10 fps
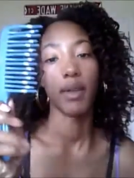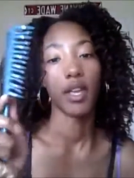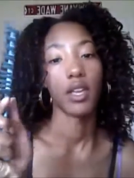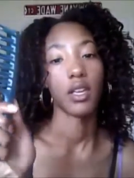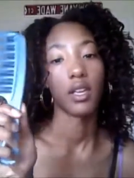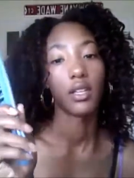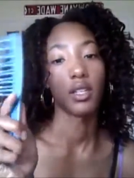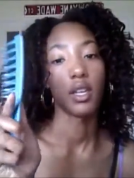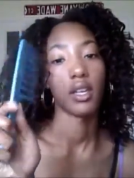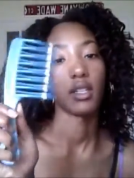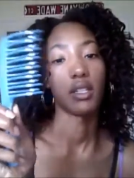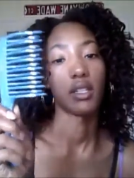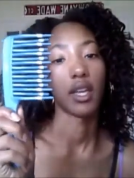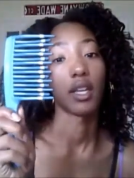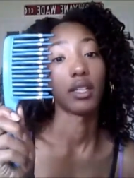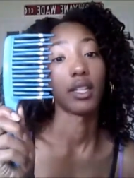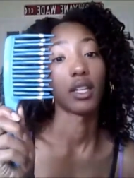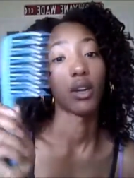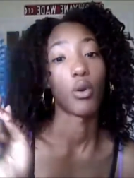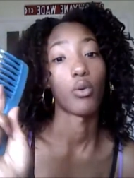and a
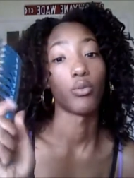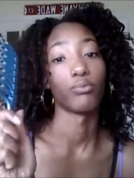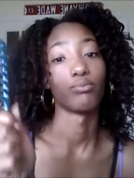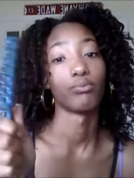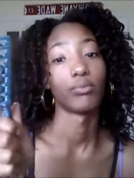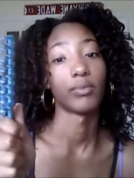detangling comb.